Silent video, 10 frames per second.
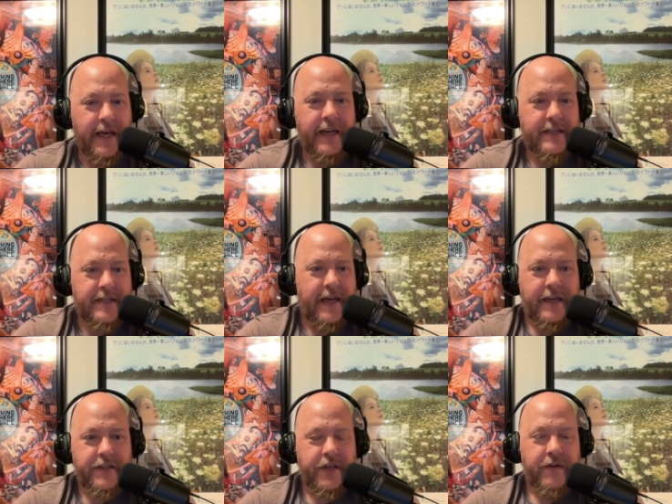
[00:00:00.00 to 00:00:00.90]
then it's like,
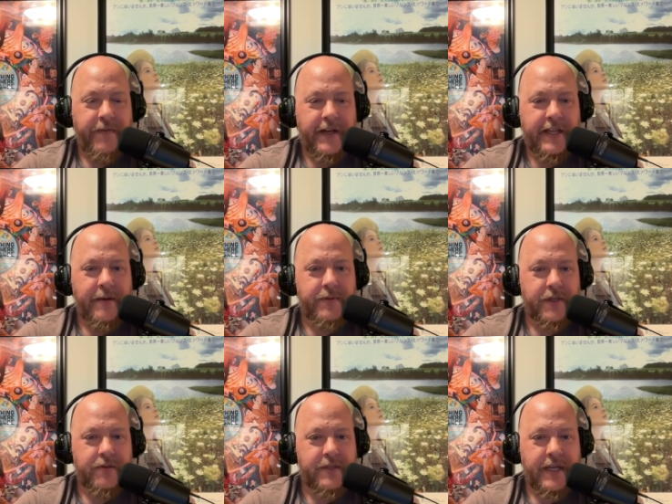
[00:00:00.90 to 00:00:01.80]
so you fucked up,
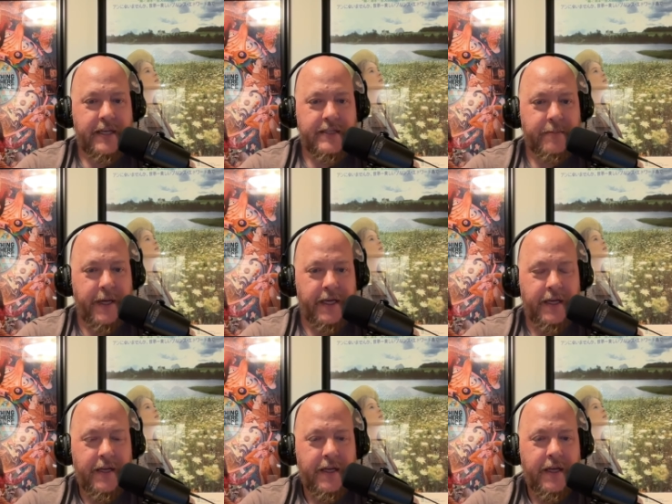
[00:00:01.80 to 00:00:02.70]
so send us the money.